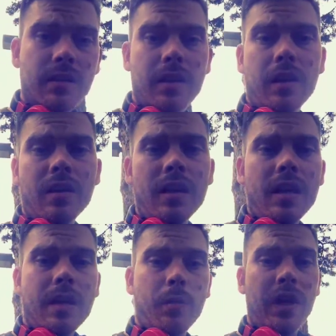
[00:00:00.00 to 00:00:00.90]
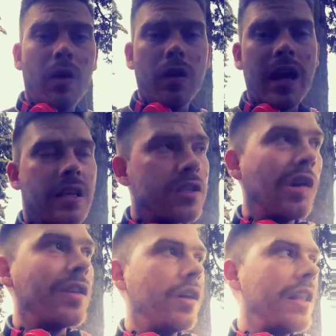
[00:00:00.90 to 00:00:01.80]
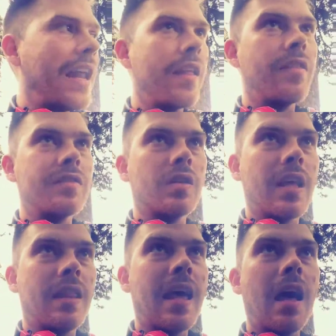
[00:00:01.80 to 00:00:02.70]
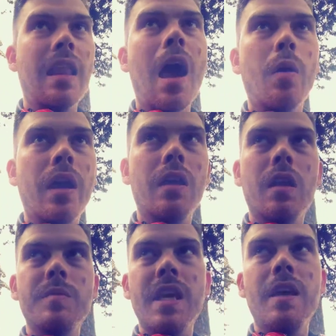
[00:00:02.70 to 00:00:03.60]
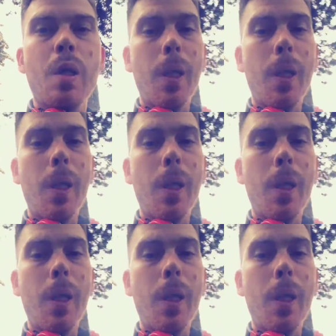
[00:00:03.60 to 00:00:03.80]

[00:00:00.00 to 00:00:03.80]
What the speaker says: you know, and we know that, so they'll let it, so they allow it, you know what I'm